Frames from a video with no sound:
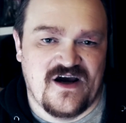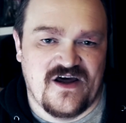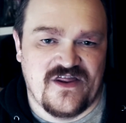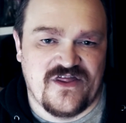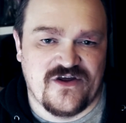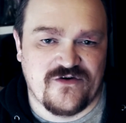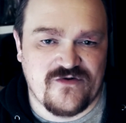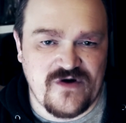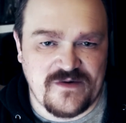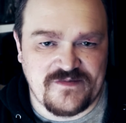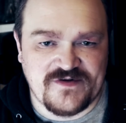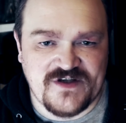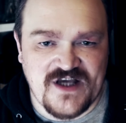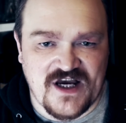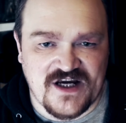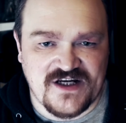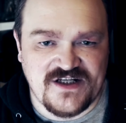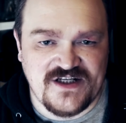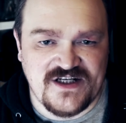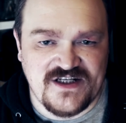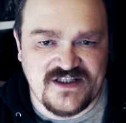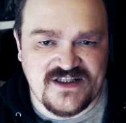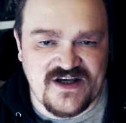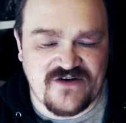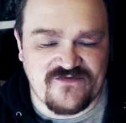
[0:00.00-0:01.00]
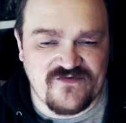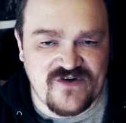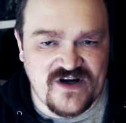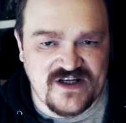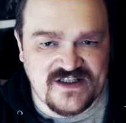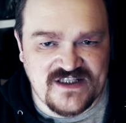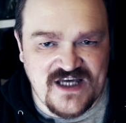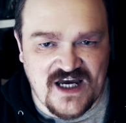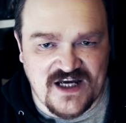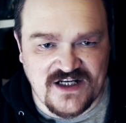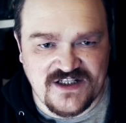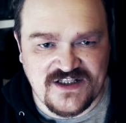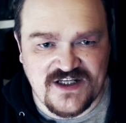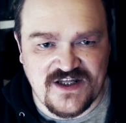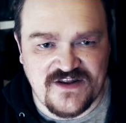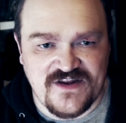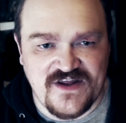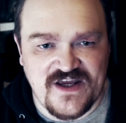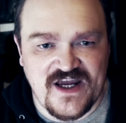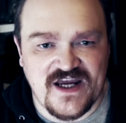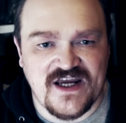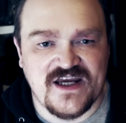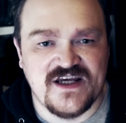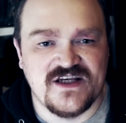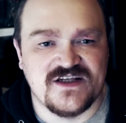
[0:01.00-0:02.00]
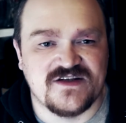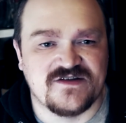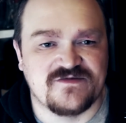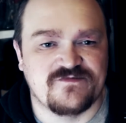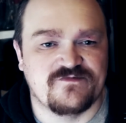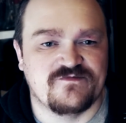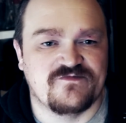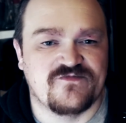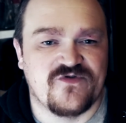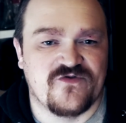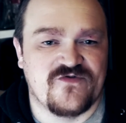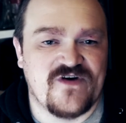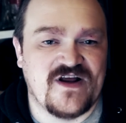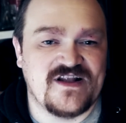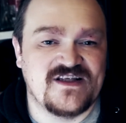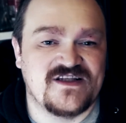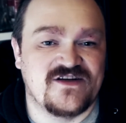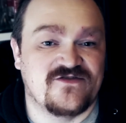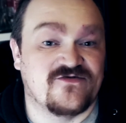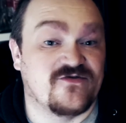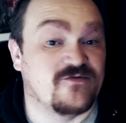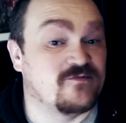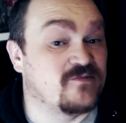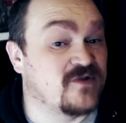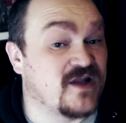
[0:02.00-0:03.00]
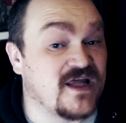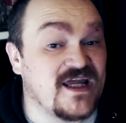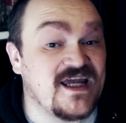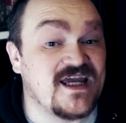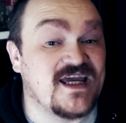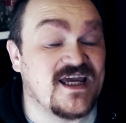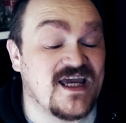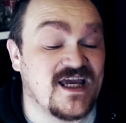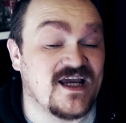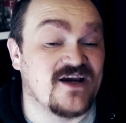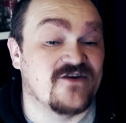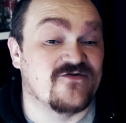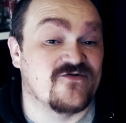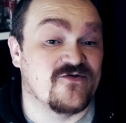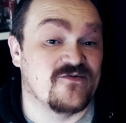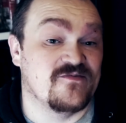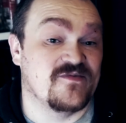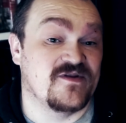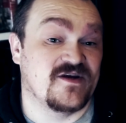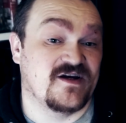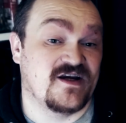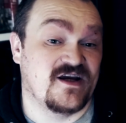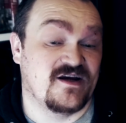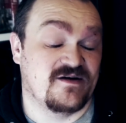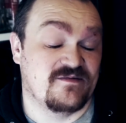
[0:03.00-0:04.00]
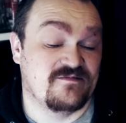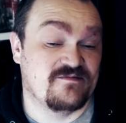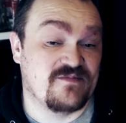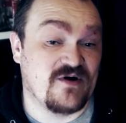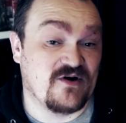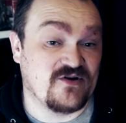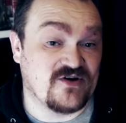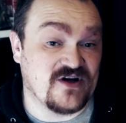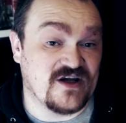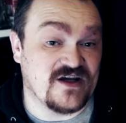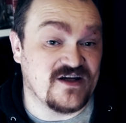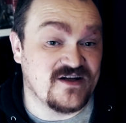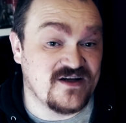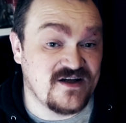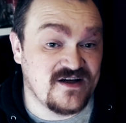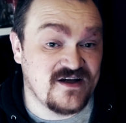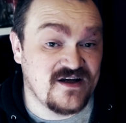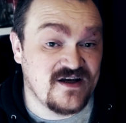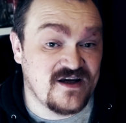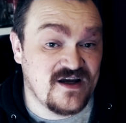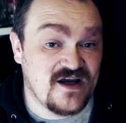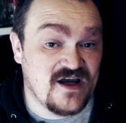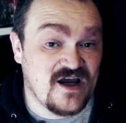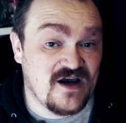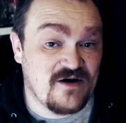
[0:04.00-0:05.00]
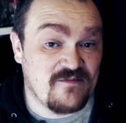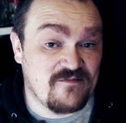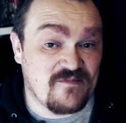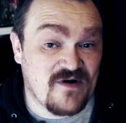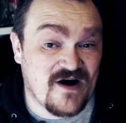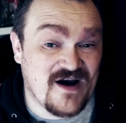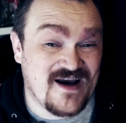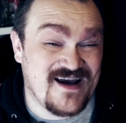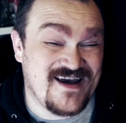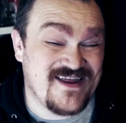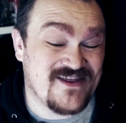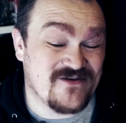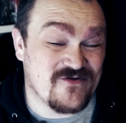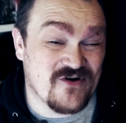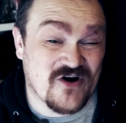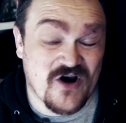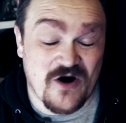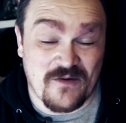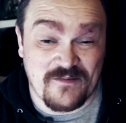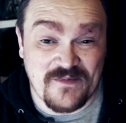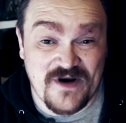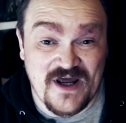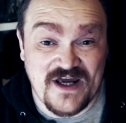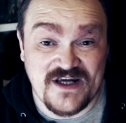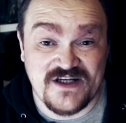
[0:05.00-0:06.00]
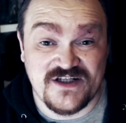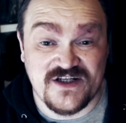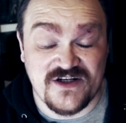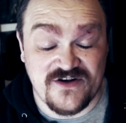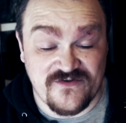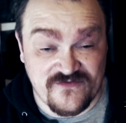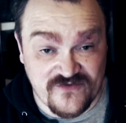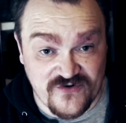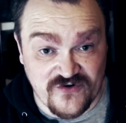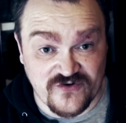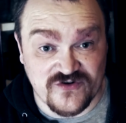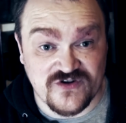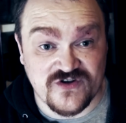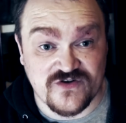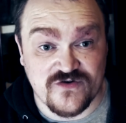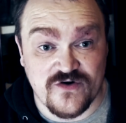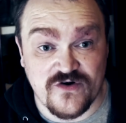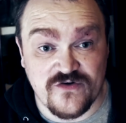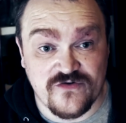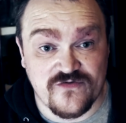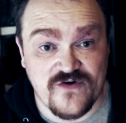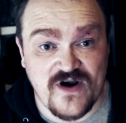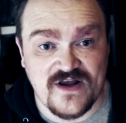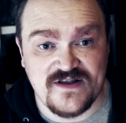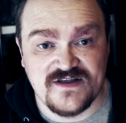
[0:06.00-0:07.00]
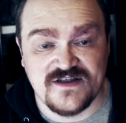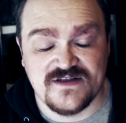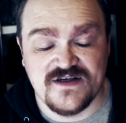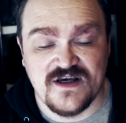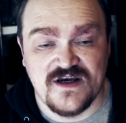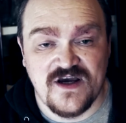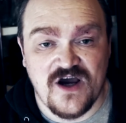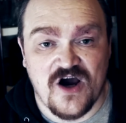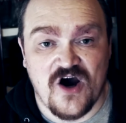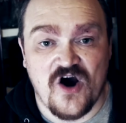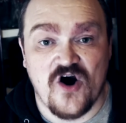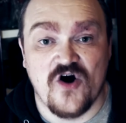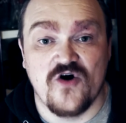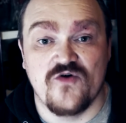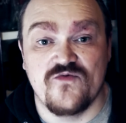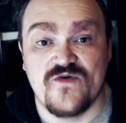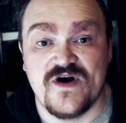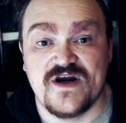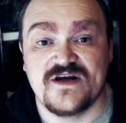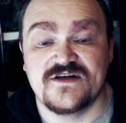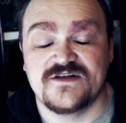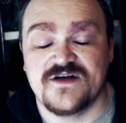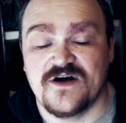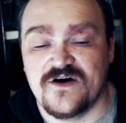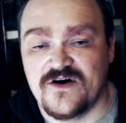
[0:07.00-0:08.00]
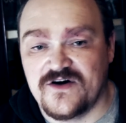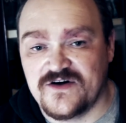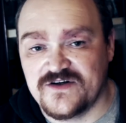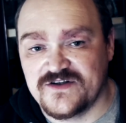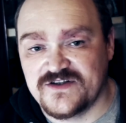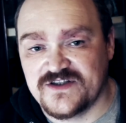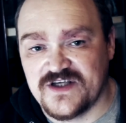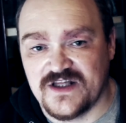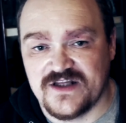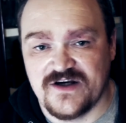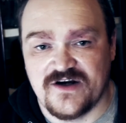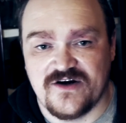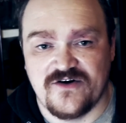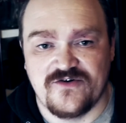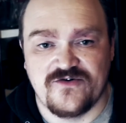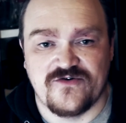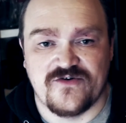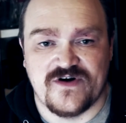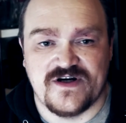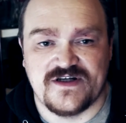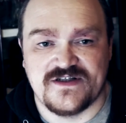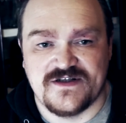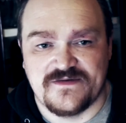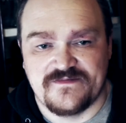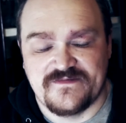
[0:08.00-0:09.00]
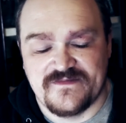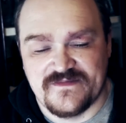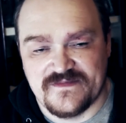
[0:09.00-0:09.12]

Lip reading: The grip section is then reattached and the ink is prevented from leaking from the body by either a combination of good screw threads, O-rings or silicone grease.